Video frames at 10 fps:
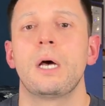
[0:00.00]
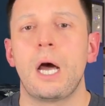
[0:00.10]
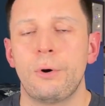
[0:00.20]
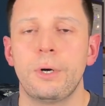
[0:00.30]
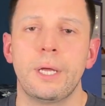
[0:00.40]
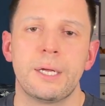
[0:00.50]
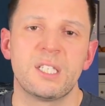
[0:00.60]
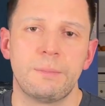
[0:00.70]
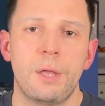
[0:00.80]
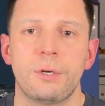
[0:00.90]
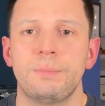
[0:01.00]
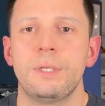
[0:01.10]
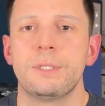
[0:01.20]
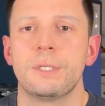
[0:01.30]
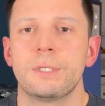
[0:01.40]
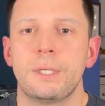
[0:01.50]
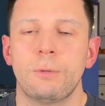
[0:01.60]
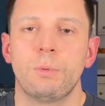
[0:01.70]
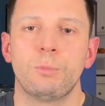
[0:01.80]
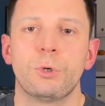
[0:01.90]
I already got some other pieces that
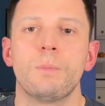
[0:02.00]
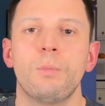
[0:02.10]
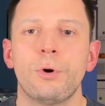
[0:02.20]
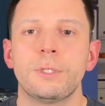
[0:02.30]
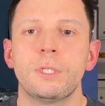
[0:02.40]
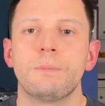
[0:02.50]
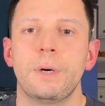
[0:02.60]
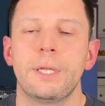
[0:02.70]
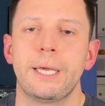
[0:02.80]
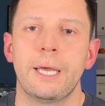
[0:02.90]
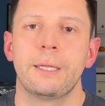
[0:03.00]
were more important. But again,